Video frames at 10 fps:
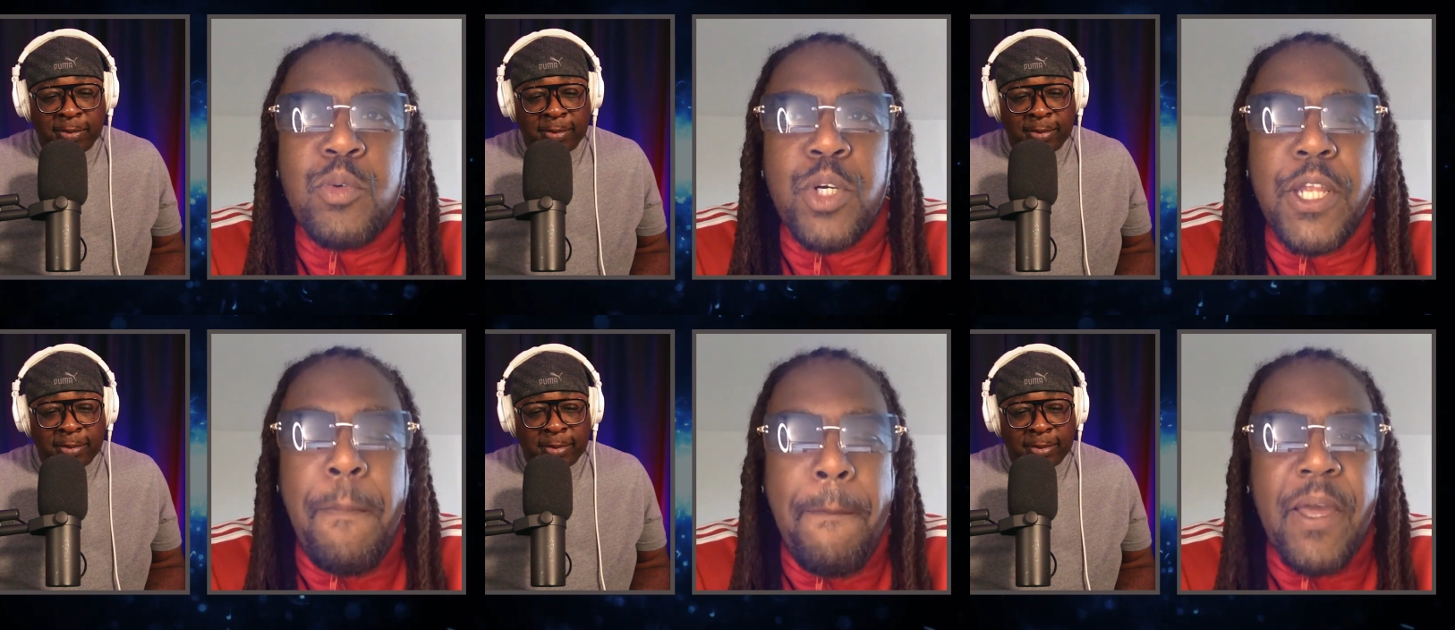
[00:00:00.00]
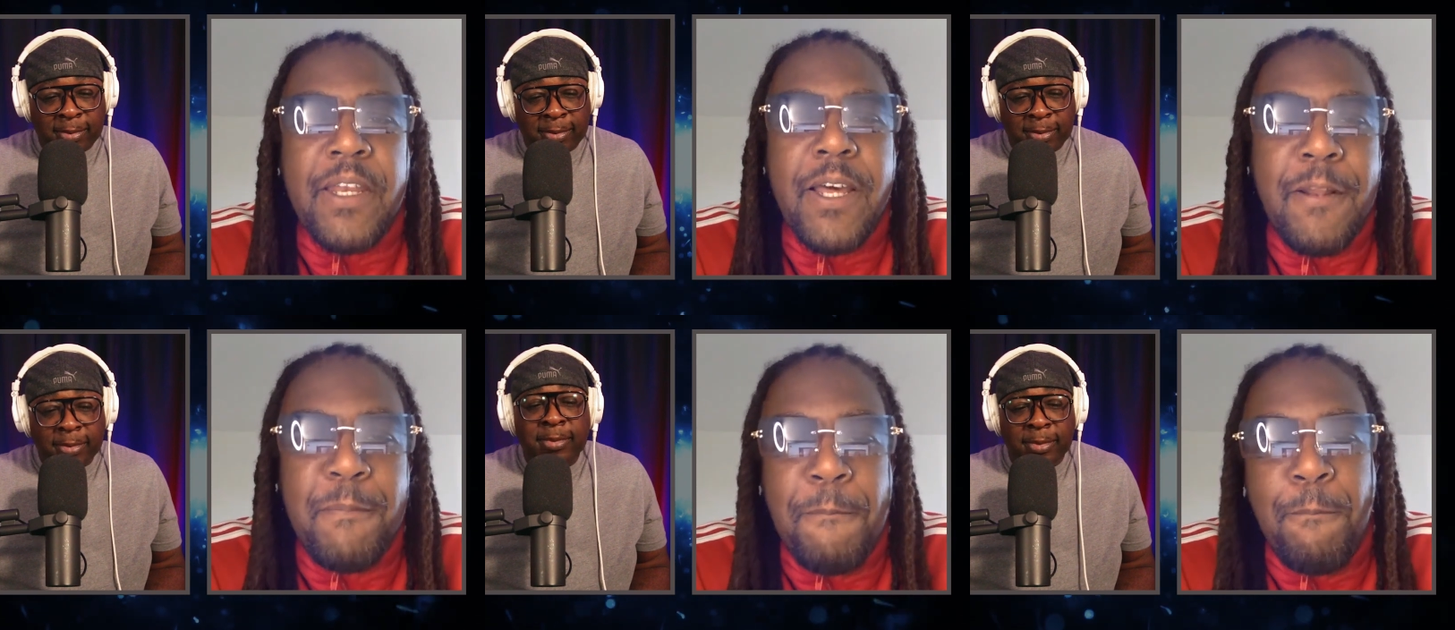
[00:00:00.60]
Speaker 1: the two of them on
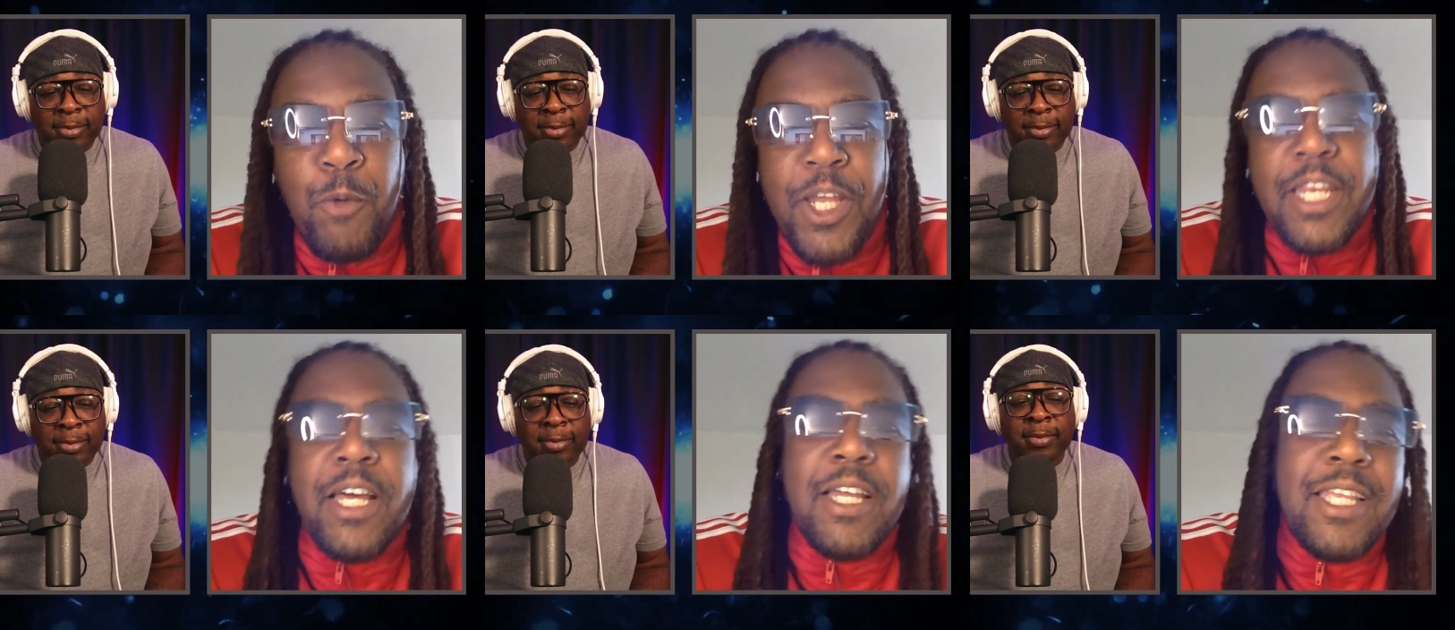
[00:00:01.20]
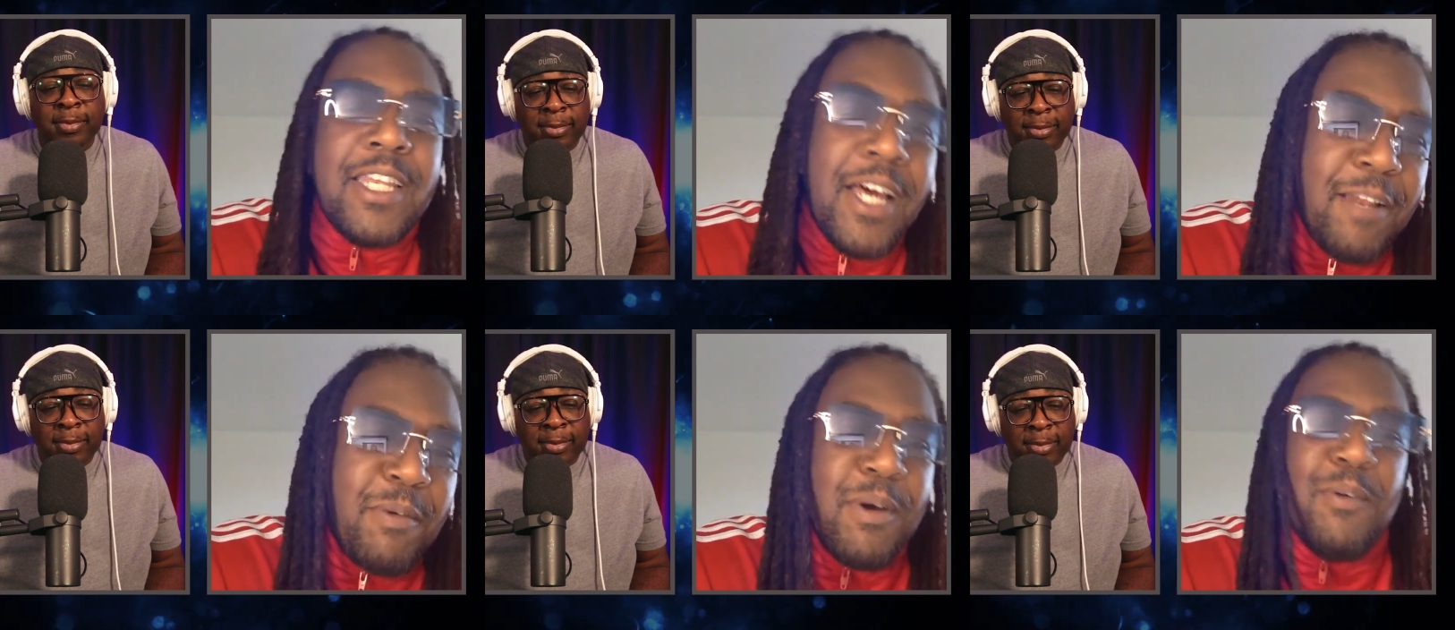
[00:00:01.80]
the album, one uh, in the
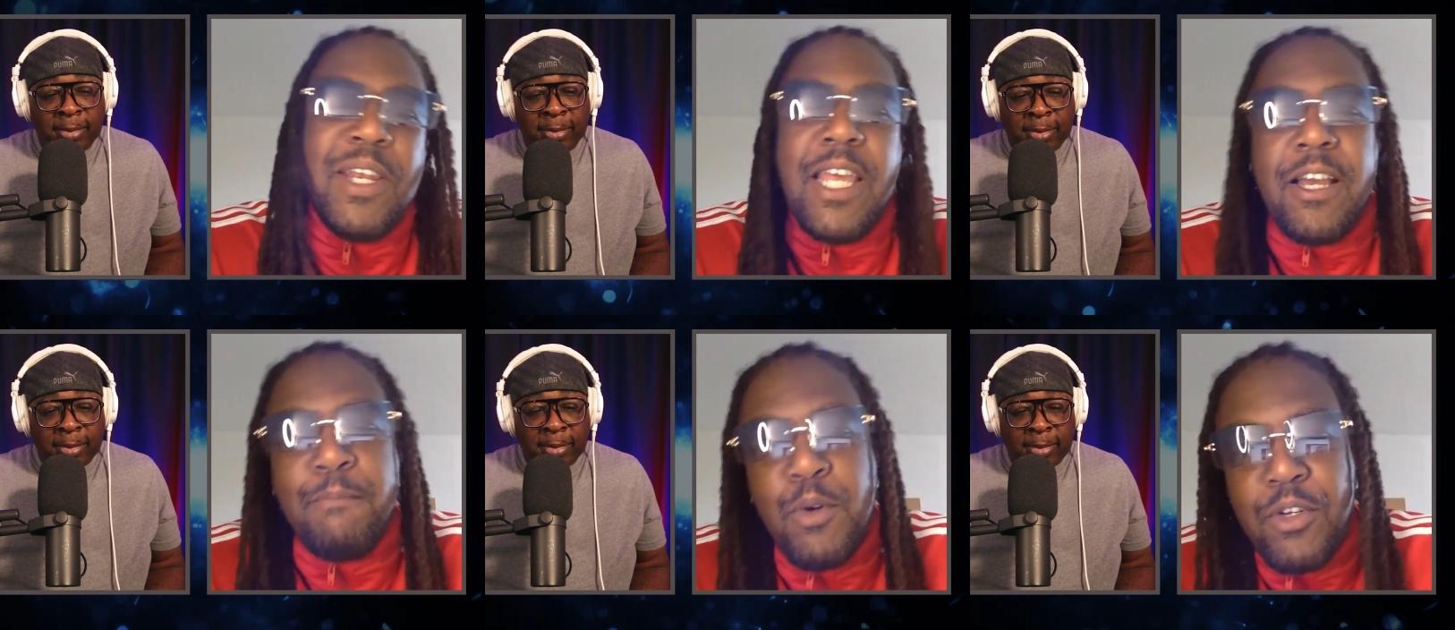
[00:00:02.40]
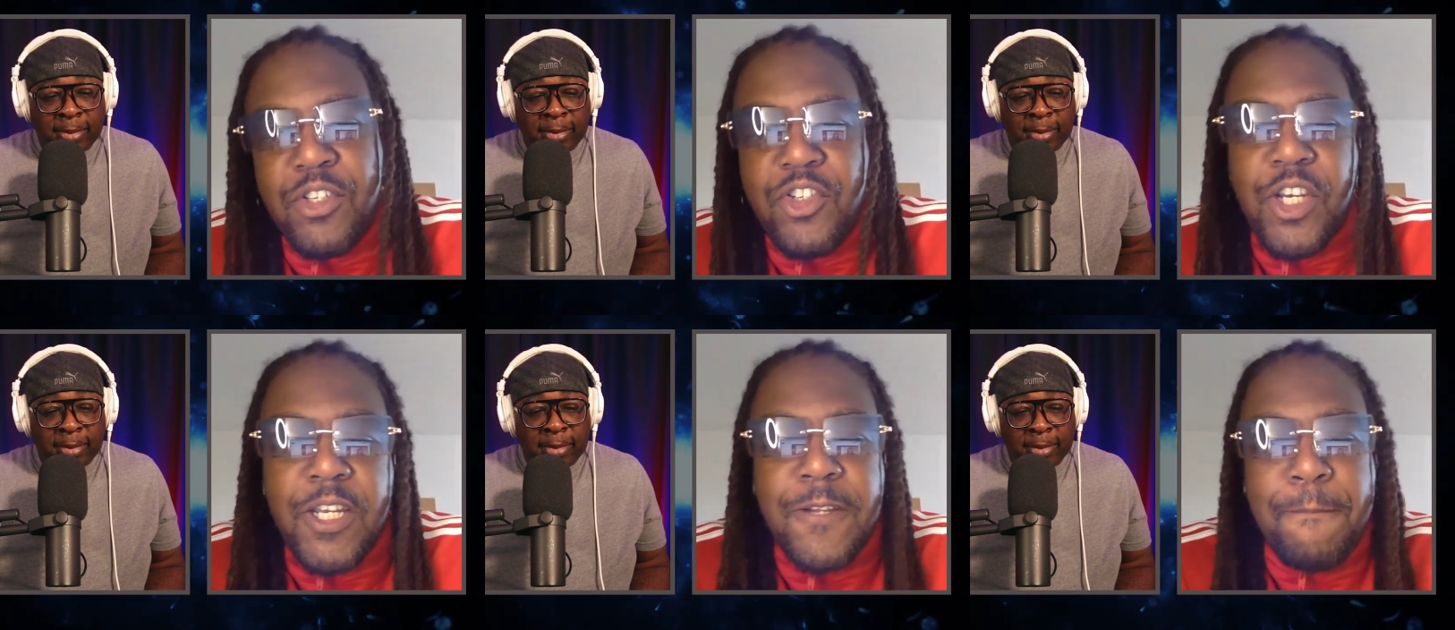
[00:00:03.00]
album and one like a bonus
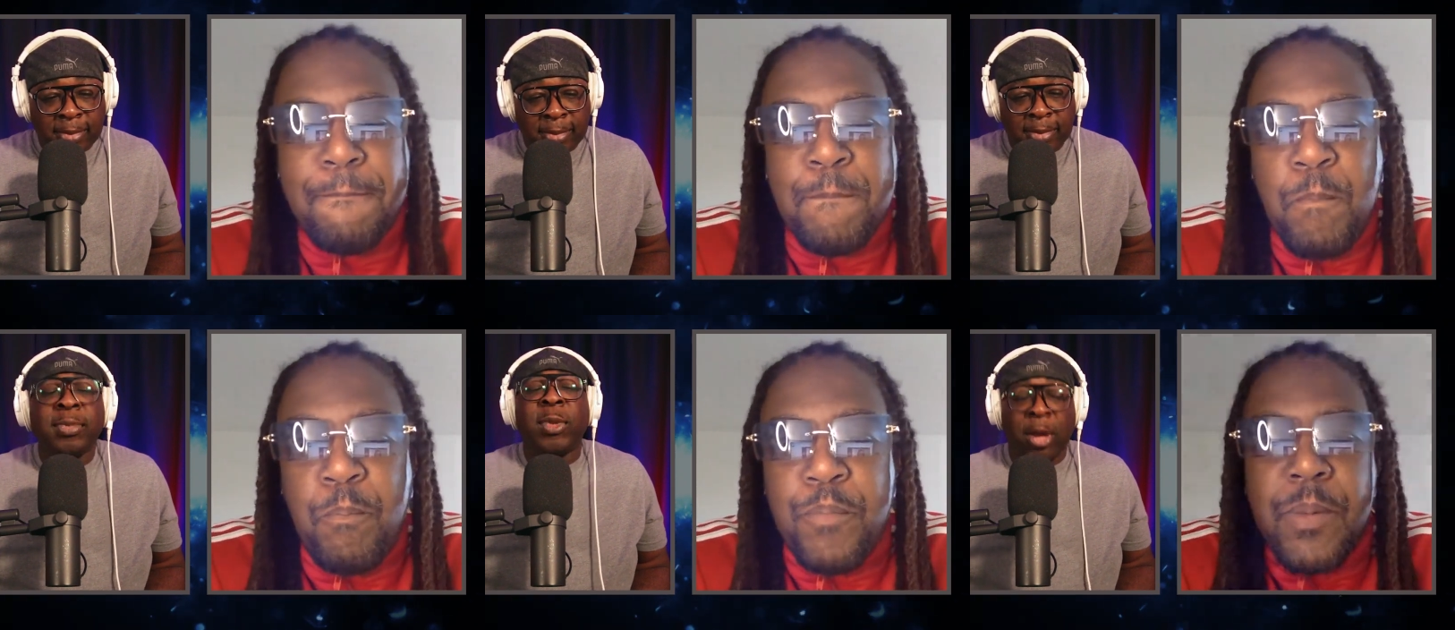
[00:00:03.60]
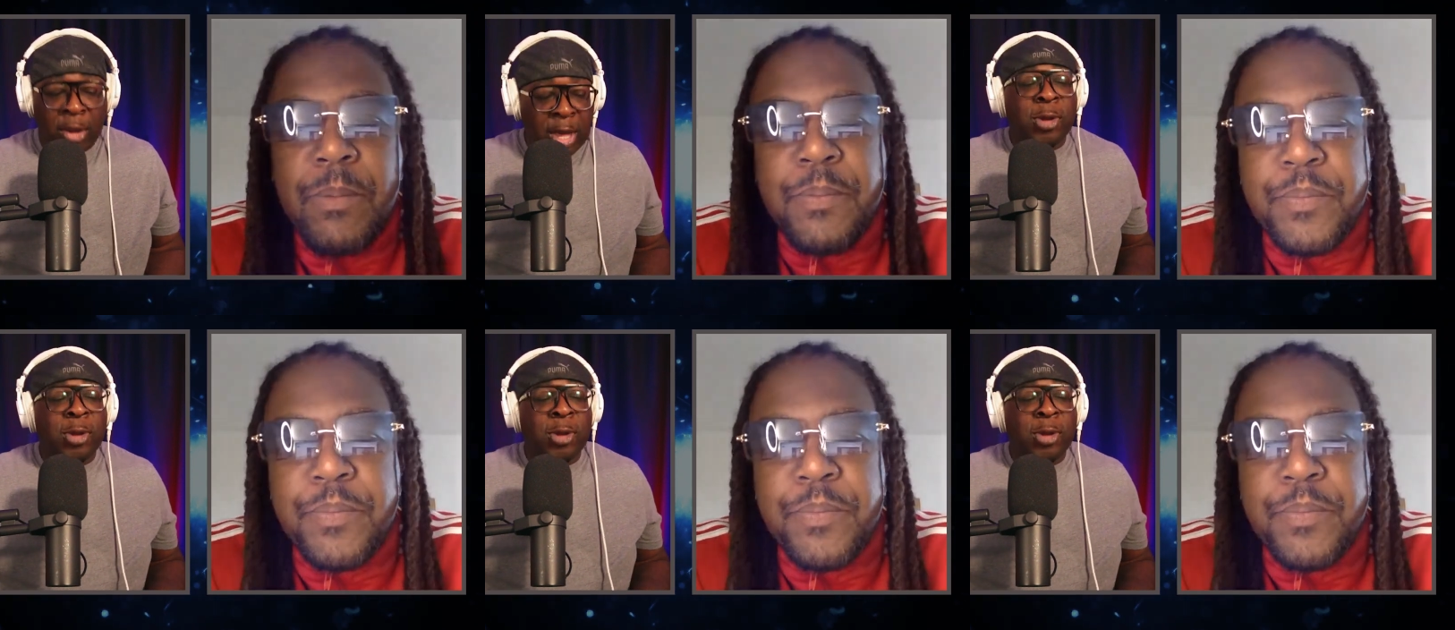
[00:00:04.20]
track. Yeah,